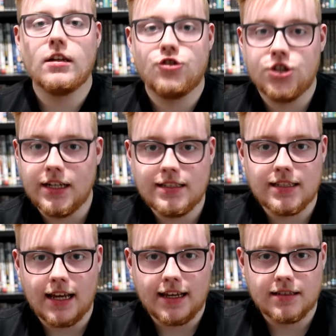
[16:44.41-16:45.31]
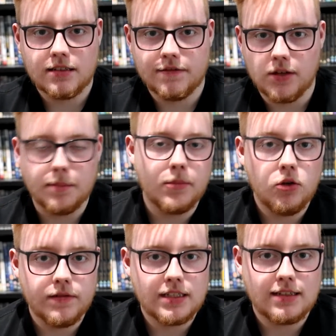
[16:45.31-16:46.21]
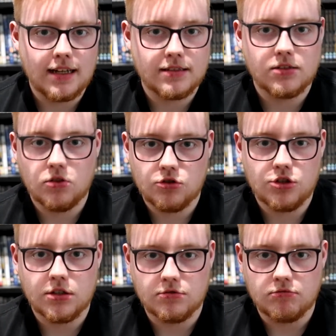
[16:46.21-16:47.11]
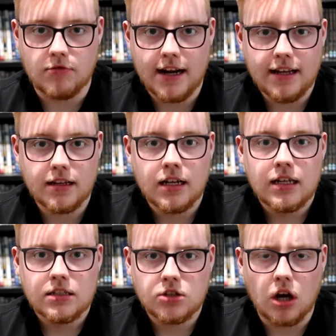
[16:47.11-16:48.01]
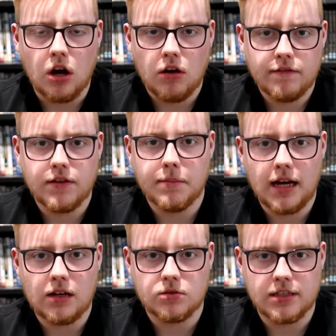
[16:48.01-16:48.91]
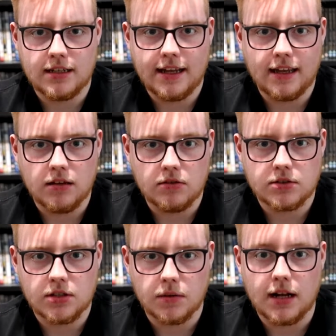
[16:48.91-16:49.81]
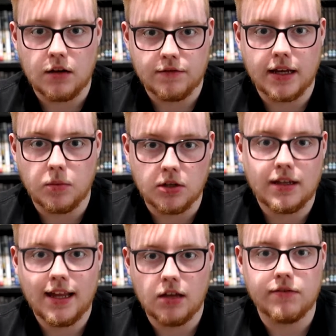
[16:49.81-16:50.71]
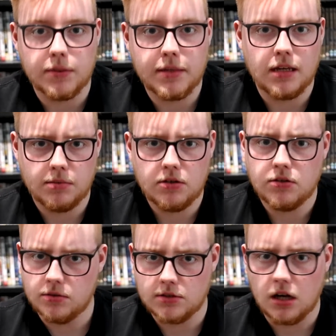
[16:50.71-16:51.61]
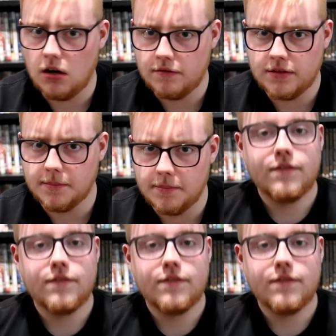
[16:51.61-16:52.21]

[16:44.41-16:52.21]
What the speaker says: She says that movie stars such as Rick taught them how to kill, so now they will kill the people who taught them.